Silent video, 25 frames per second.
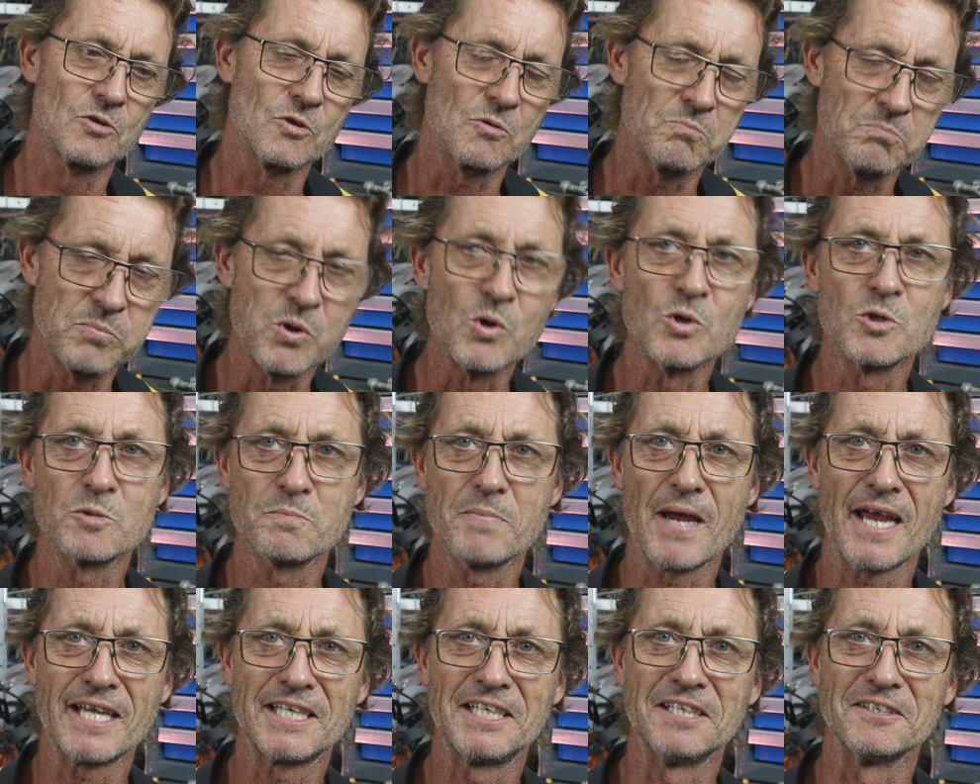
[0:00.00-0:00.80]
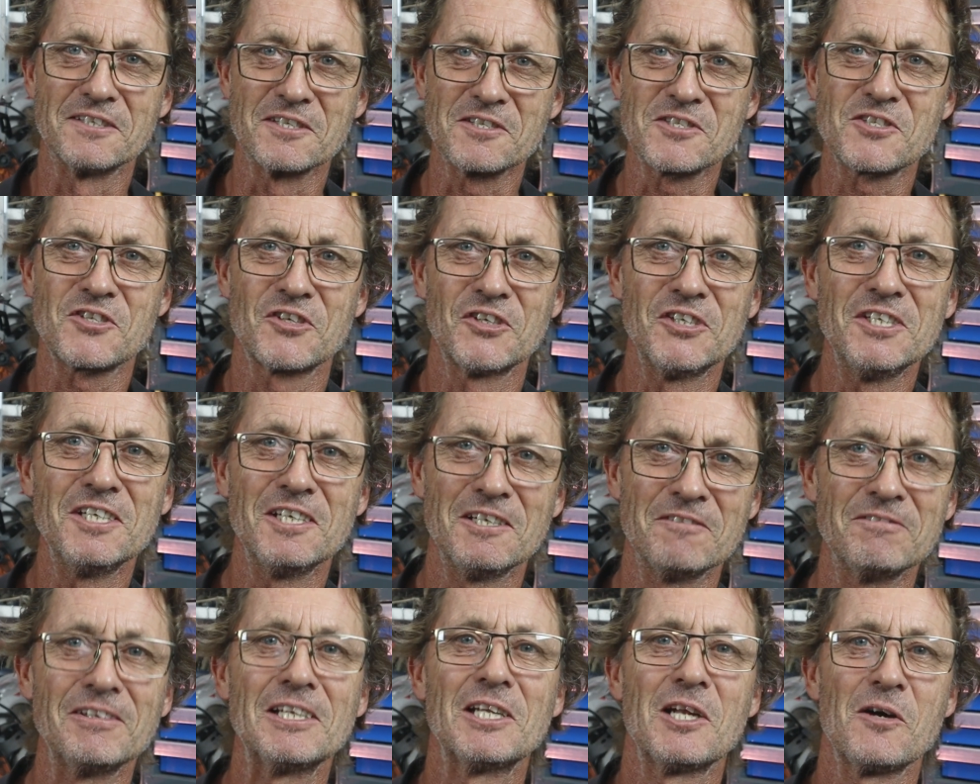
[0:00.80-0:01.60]
the pushback in the seat,
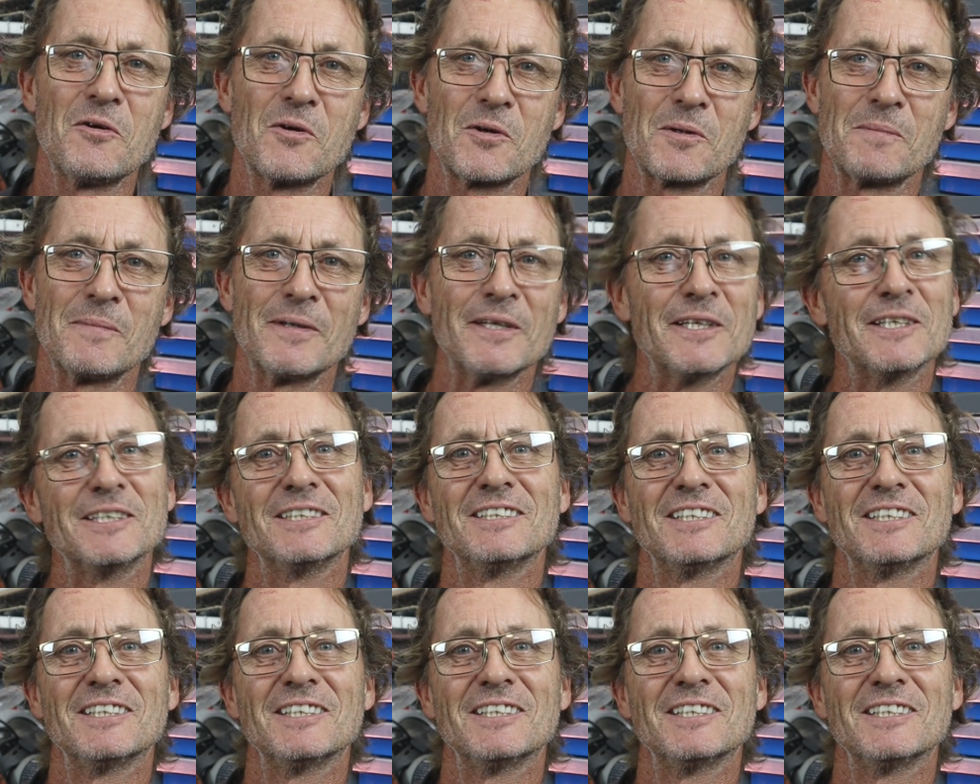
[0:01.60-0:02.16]
if you know what I mean.